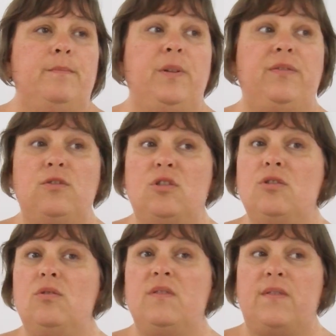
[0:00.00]

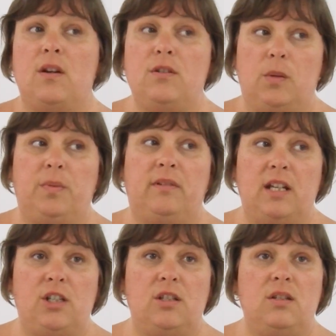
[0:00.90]
Before all of those
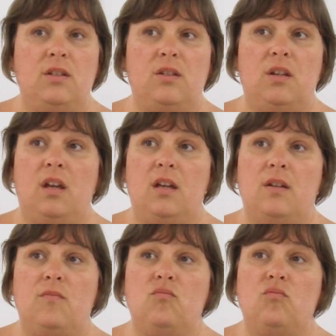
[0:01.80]
operations,
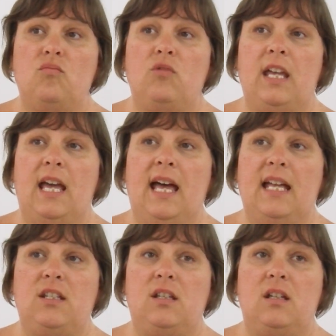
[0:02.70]

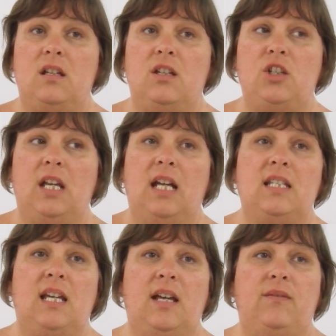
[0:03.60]
she had
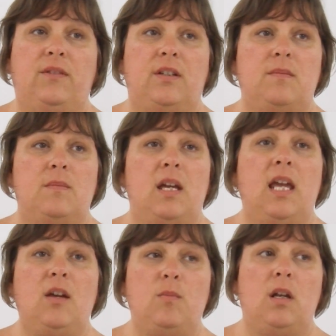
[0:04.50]
to have a
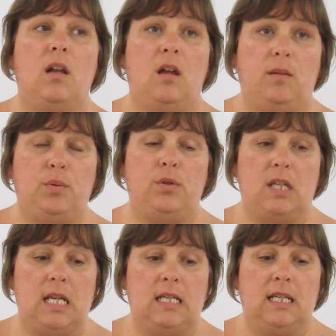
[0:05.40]
Hickman line
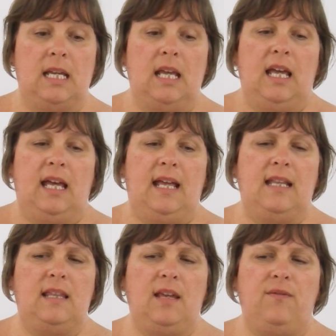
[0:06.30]
put in,
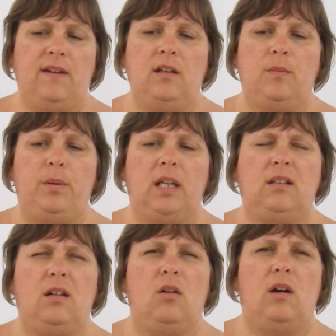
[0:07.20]
and they found a
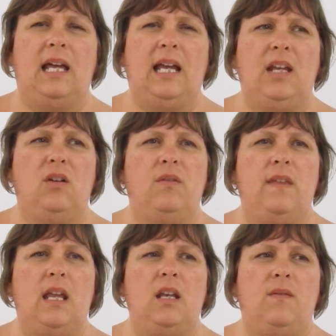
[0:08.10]
blood clot hanging off
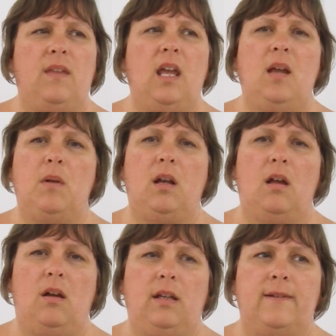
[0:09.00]
the end of the Hickman
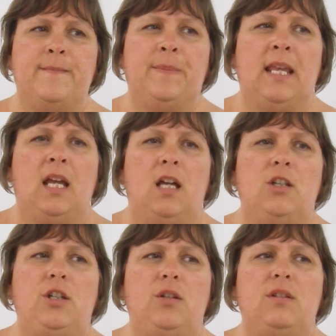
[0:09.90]
line.
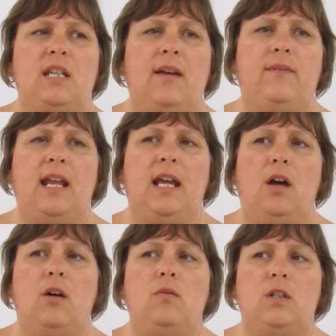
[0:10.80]
And she used to have an
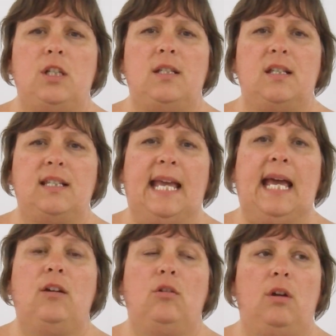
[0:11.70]
echo, which is a
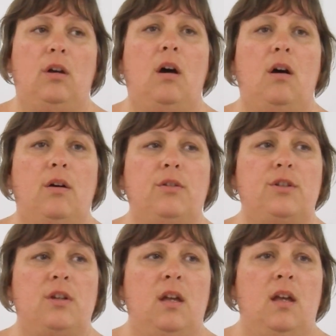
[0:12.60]
scan on her heart,